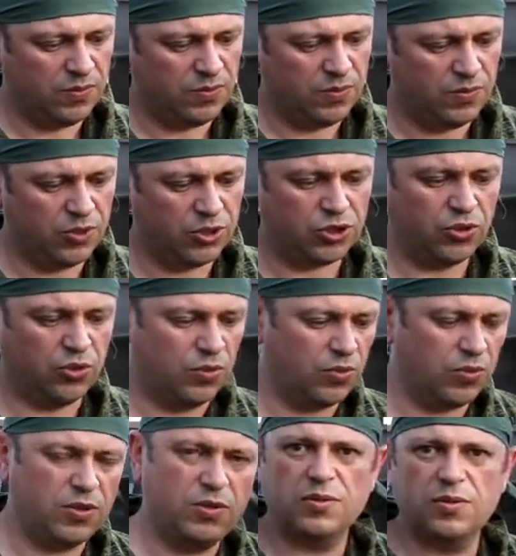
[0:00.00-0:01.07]
which
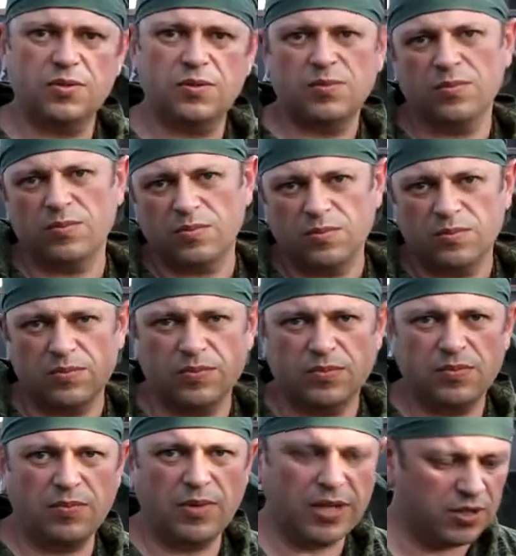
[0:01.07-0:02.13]
you
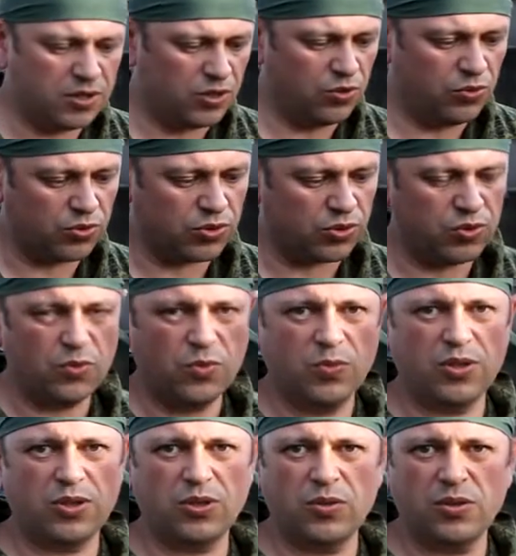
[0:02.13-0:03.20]
might use
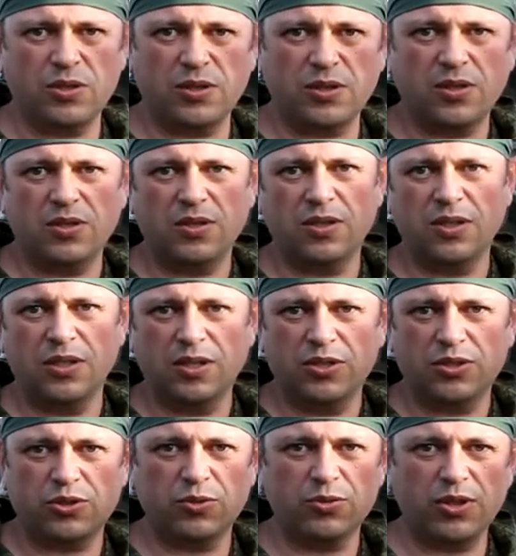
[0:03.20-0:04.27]
when you are
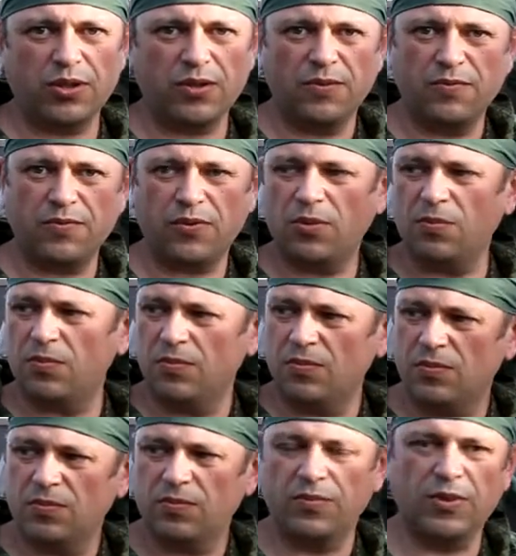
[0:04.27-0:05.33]
shooting from
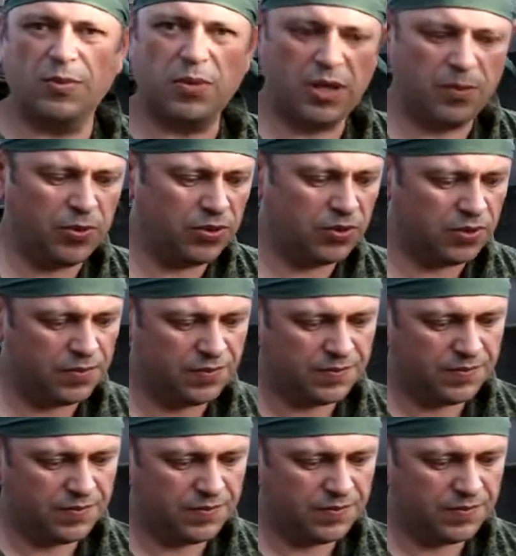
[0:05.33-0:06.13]
the bipod.